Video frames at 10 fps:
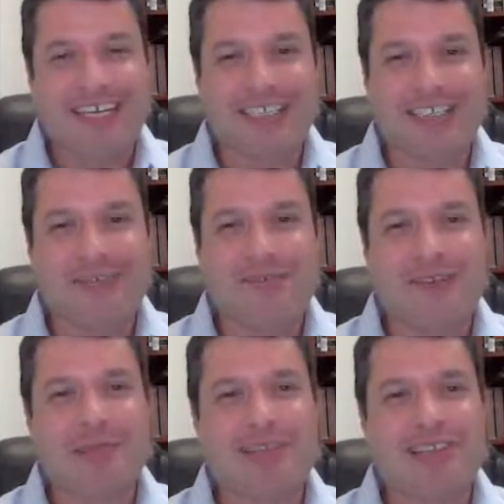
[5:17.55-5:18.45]
He said
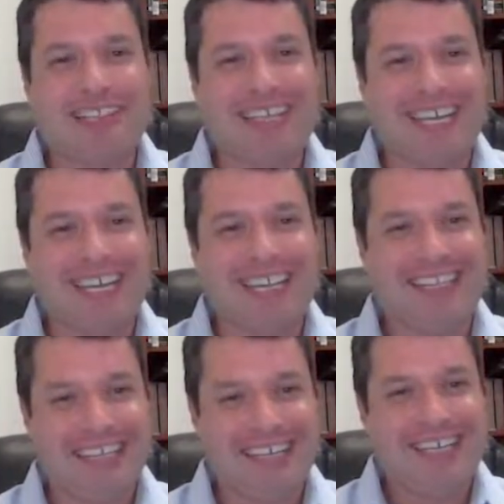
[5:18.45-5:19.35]
famously,
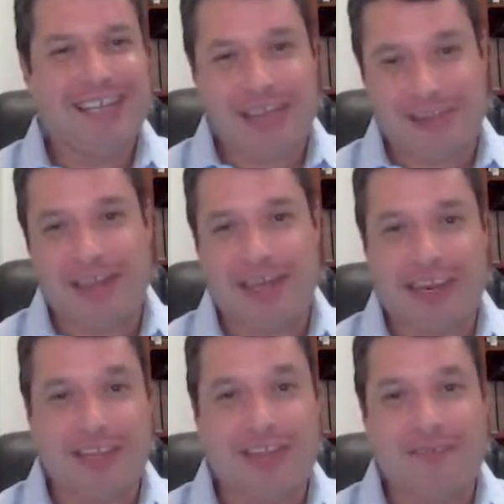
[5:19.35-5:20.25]
and
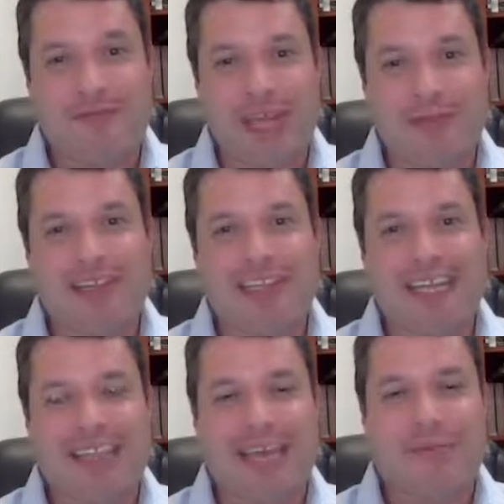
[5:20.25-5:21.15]
he said famously
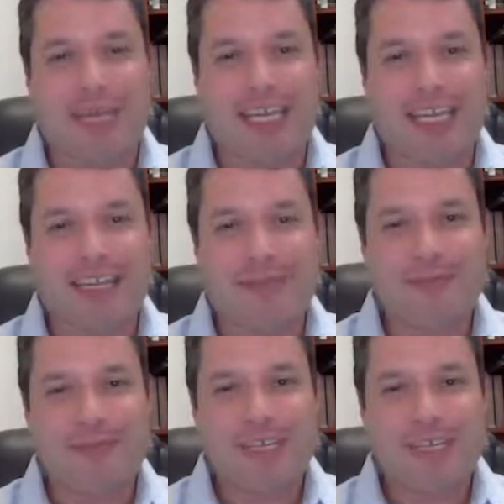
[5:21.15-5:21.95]
at that meeting